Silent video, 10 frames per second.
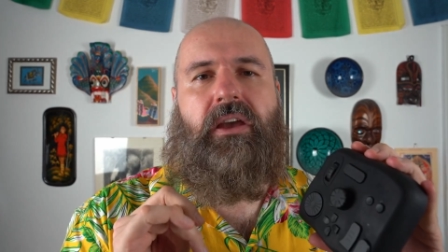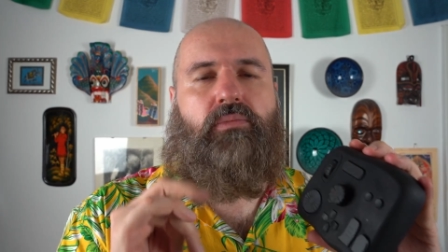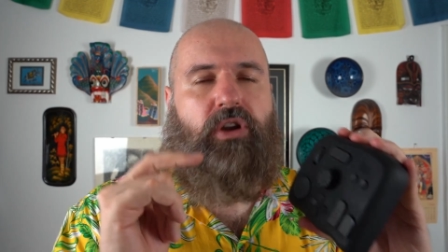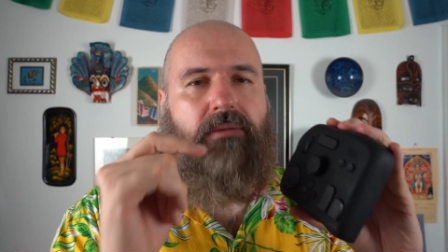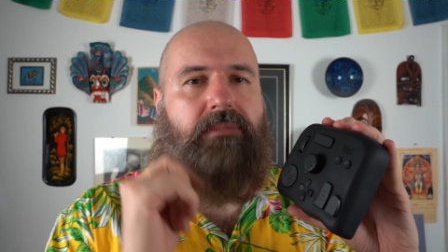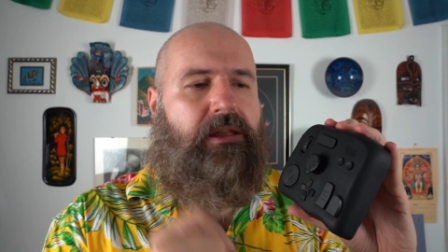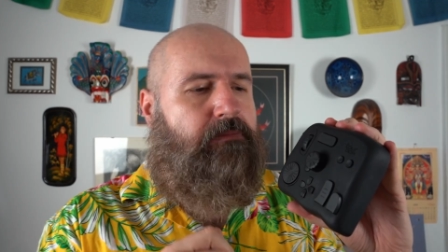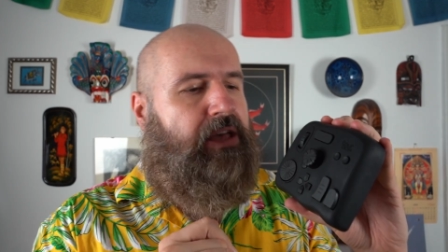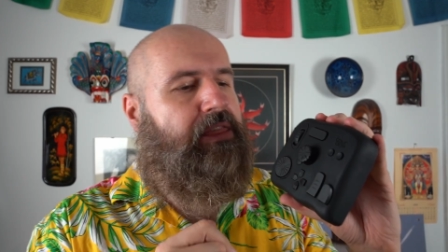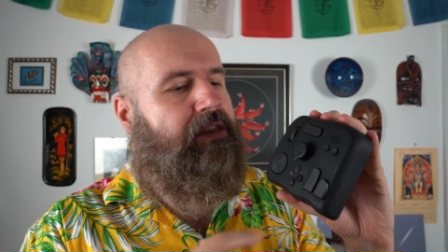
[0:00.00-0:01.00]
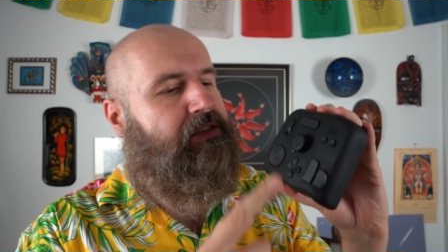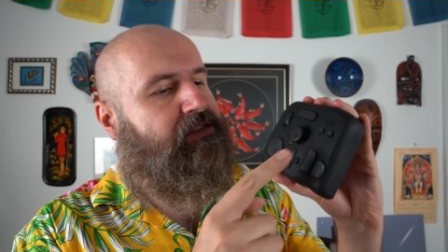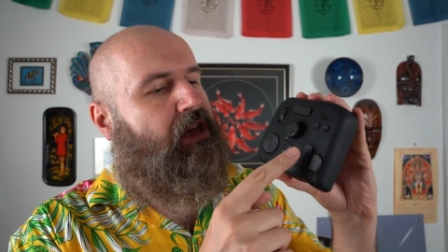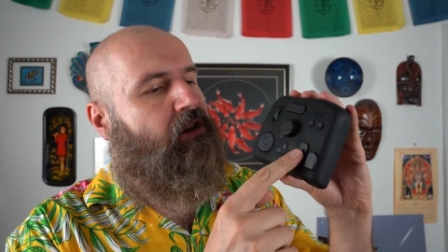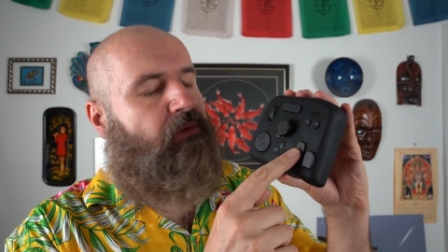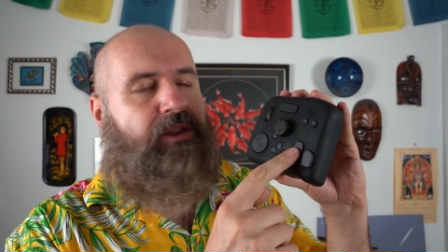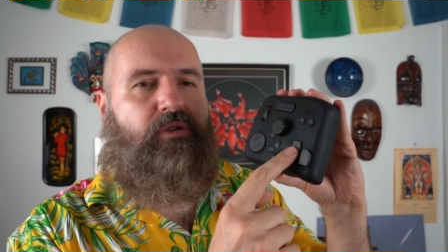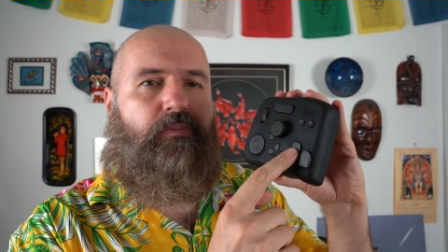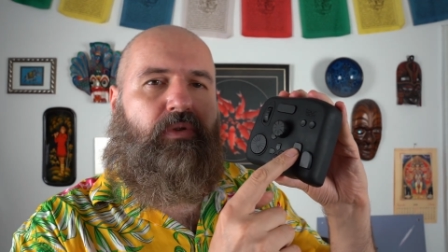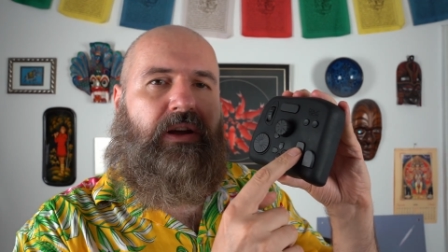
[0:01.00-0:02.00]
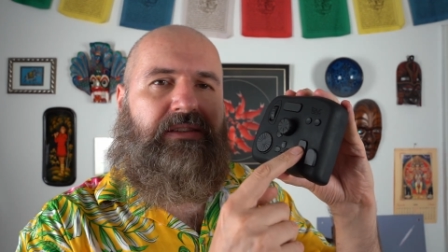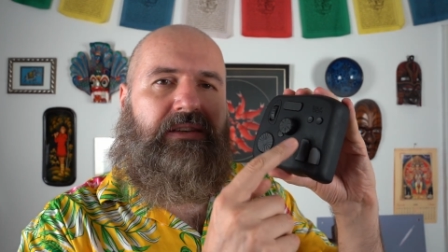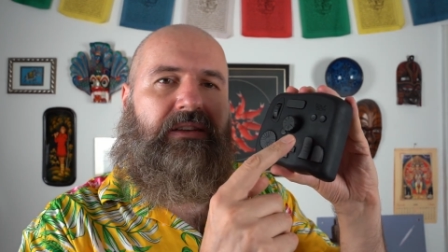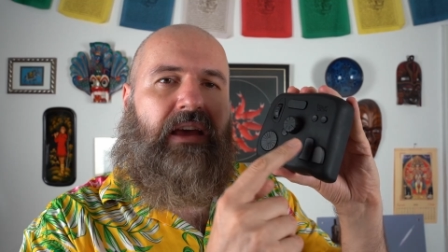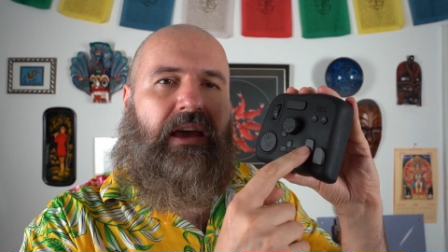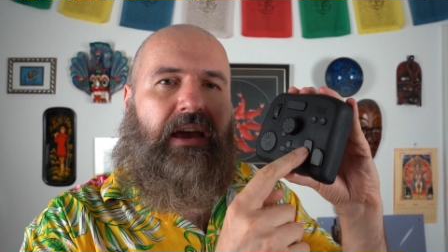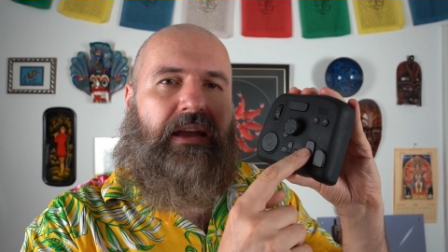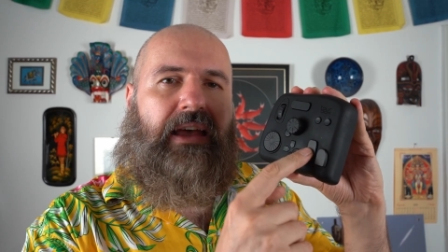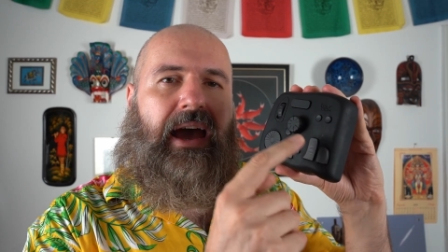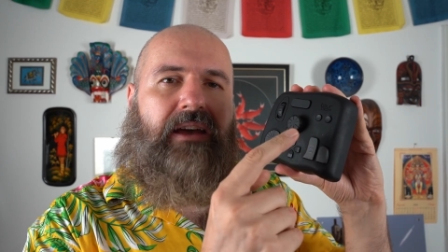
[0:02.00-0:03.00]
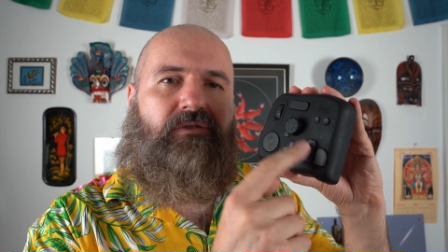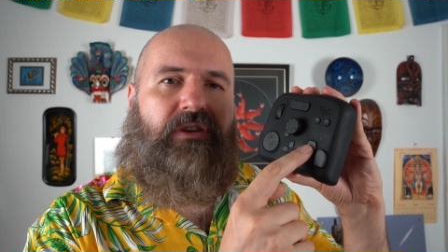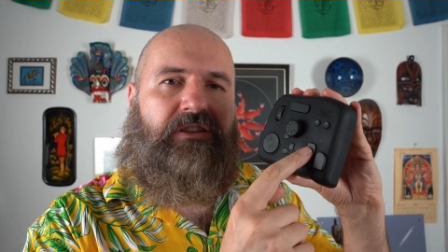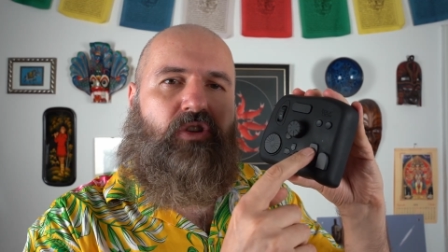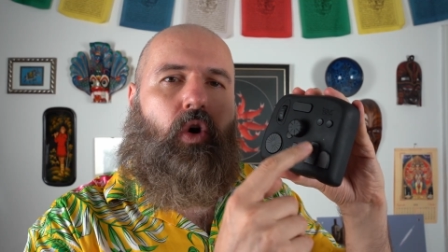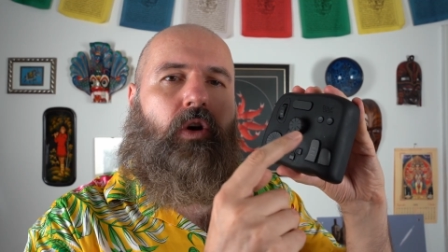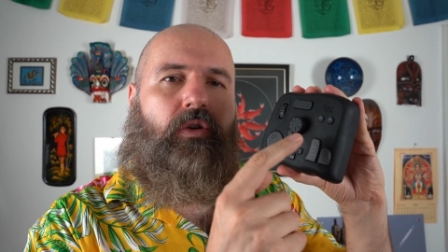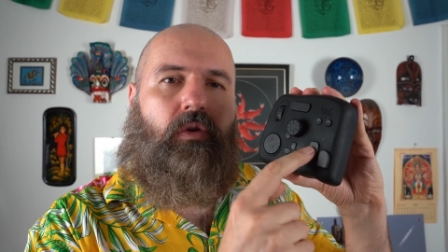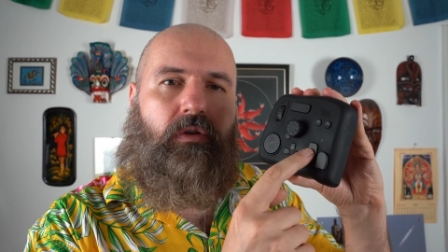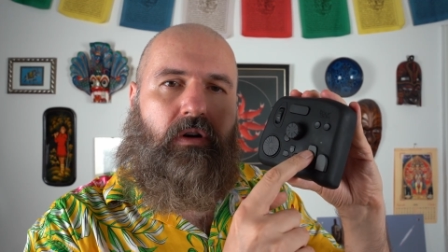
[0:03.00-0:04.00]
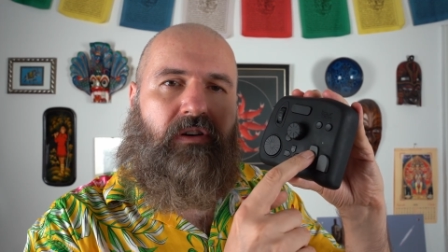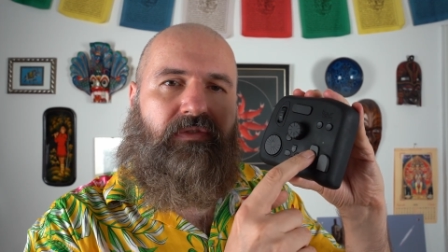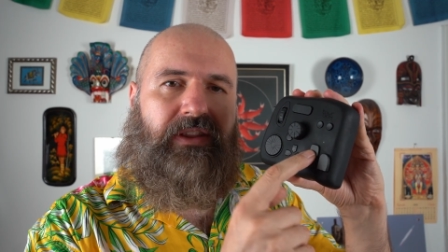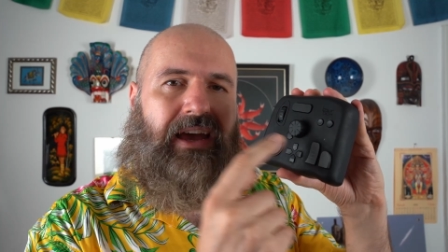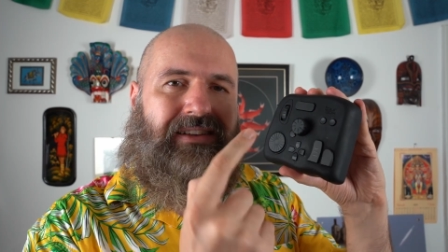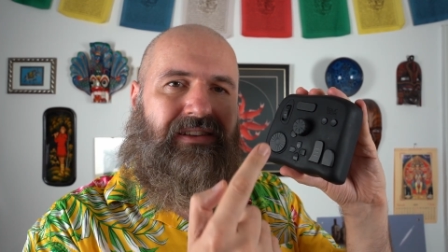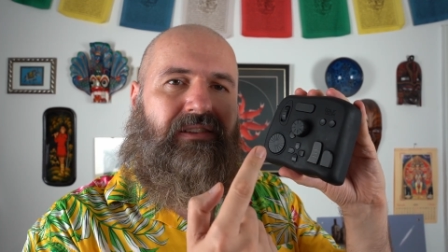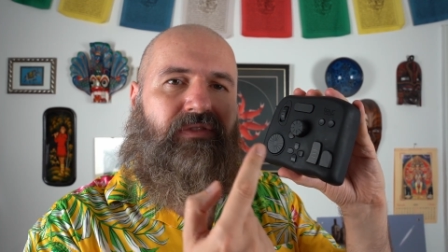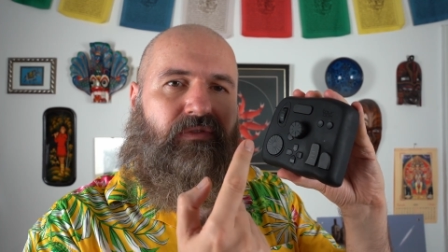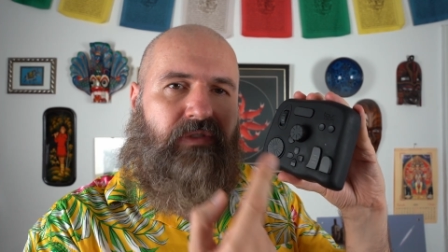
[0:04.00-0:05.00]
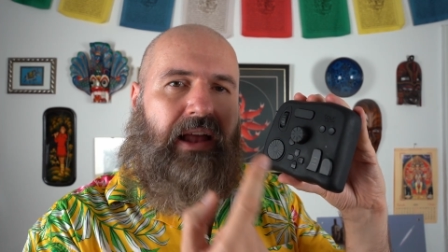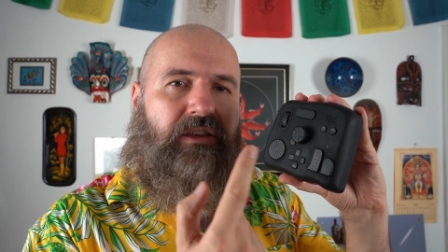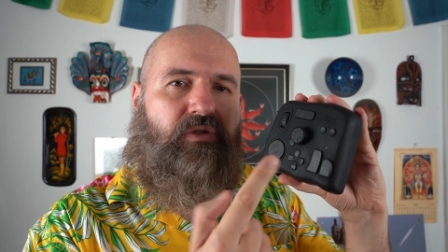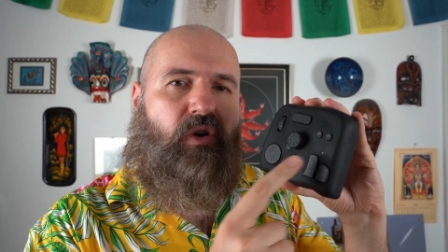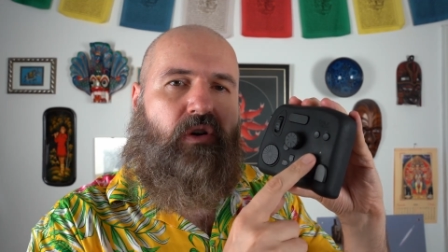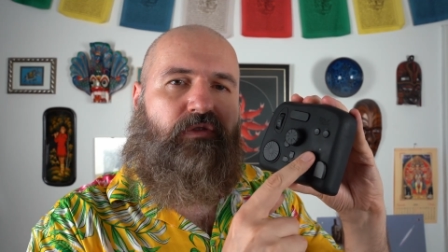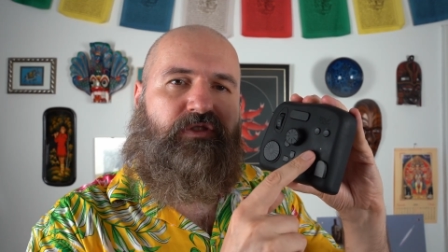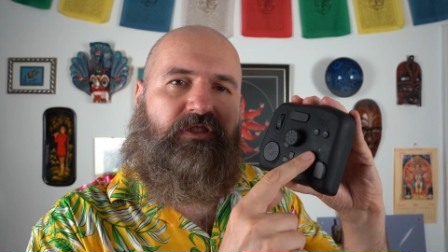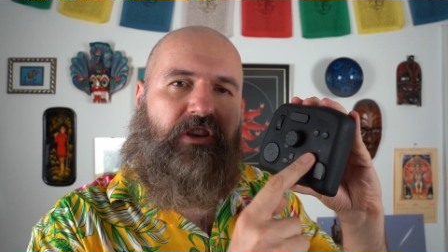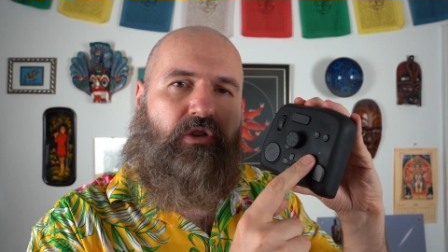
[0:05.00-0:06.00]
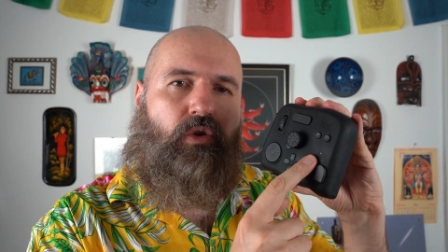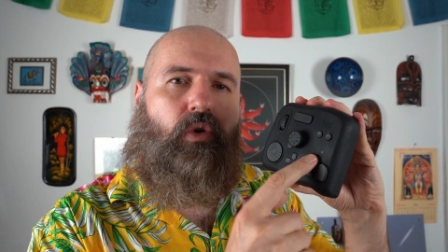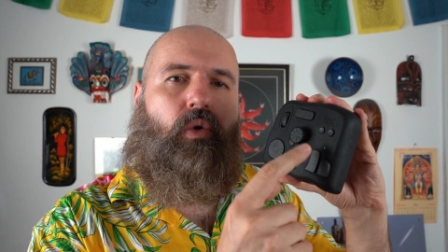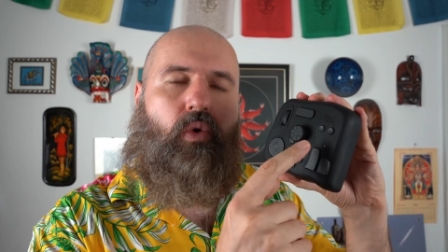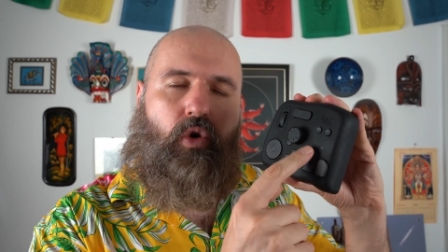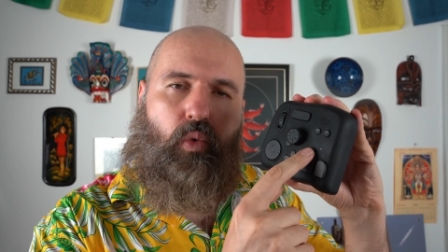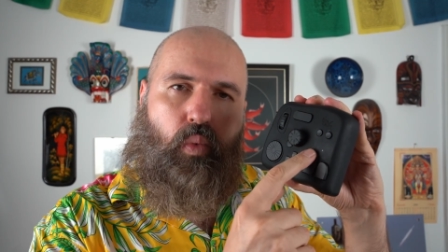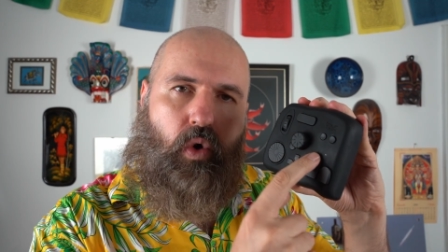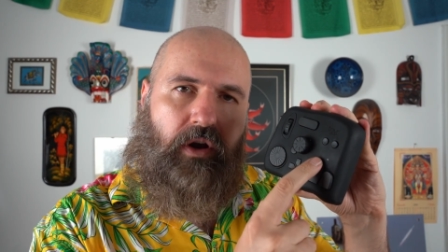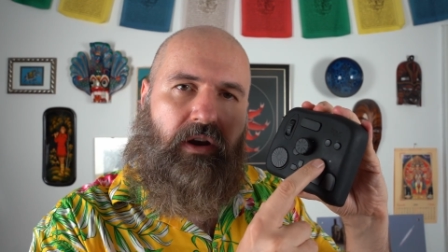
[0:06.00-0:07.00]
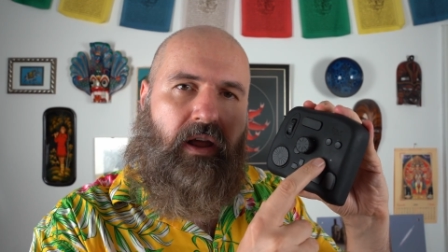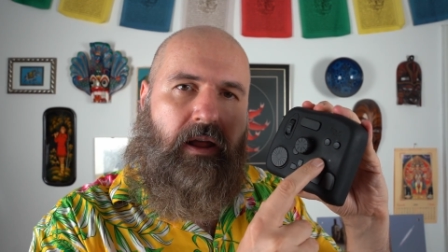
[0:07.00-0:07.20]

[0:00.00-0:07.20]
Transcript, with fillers: What I mean by that is when you press it, it either is on or off. It has a value of zero or one.